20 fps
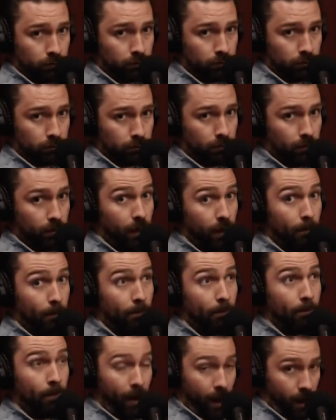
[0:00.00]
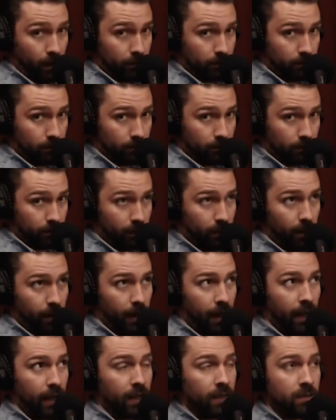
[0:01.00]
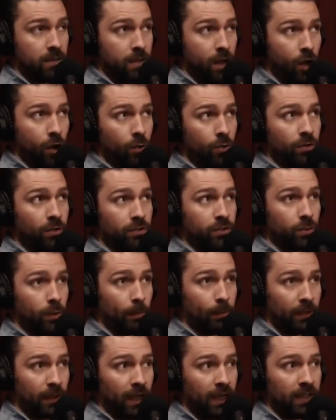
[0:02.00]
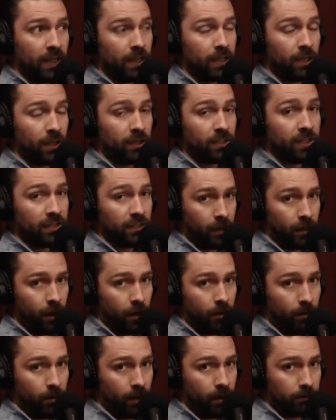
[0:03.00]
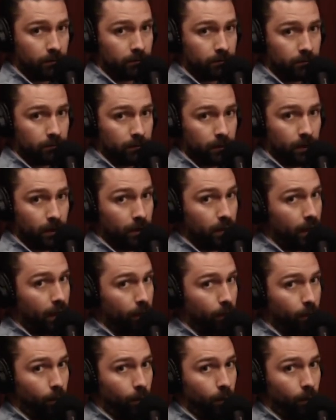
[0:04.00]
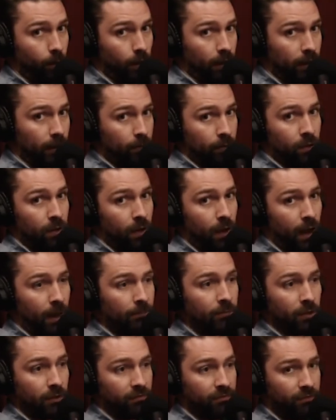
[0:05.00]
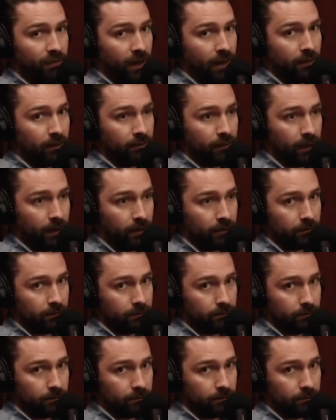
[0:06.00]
Yeah. But I know that to apply that you gotta take the car apart. You do. That is the and that I'm, is the thing. I'm not a fan of that.